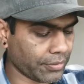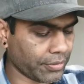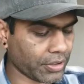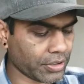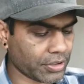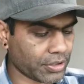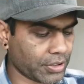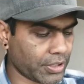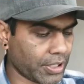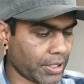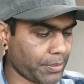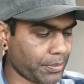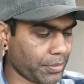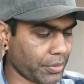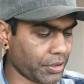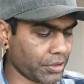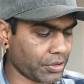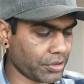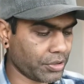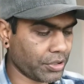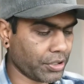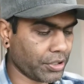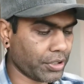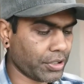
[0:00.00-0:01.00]
the first step
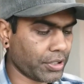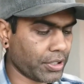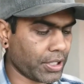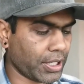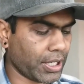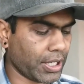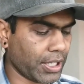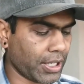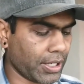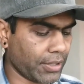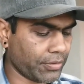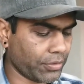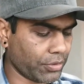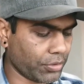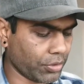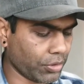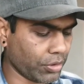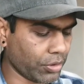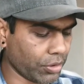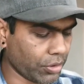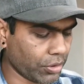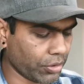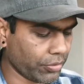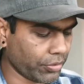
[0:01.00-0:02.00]
is here I have
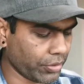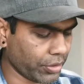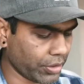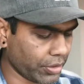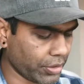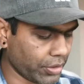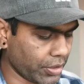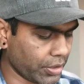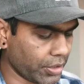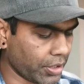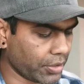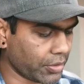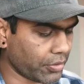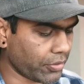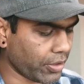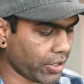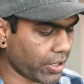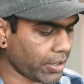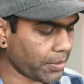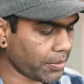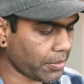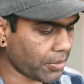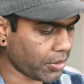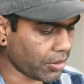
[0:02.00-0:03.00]
to go with the
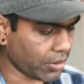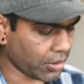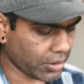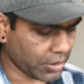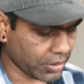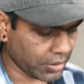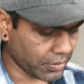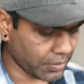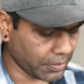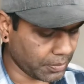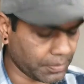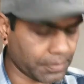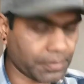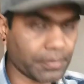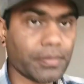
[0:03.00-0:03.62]
tripod